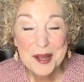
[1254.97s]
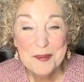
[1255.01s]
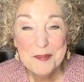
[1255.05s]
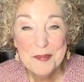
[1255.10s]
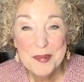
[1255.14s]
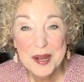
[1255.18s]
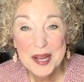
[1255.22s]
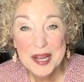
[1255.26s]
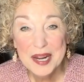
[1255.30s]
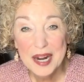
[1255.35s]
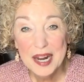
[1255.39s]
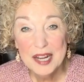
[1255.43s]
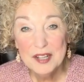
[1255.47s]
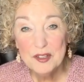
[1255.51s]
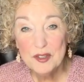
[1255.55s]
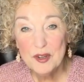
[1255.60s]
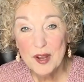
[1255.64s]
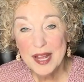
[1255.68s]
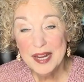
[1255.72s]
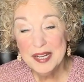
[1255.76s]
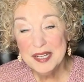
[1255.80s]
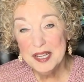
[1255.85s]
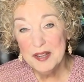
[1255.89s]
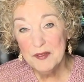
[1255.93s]
But I
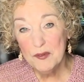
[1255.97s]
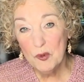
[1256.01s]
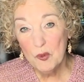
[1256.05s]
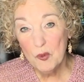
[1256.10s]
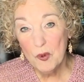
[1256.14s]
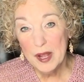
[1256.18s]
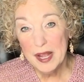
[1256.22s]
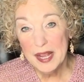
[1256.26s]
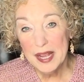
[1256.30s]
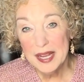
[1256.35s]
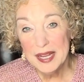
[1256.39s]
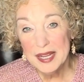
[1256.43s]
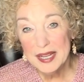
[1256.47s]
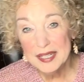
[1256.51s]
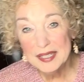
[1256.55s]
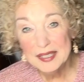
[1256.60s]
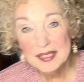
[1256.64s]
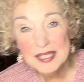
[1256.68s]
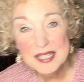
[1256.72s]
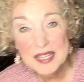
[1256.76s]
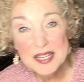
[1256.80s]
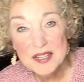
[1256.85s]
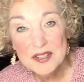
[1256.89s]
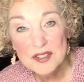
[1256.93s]
try to give away at
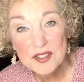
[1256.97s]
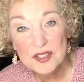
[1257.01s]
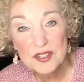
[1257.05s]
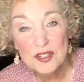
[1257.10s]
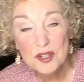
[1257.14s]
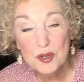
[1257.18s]
least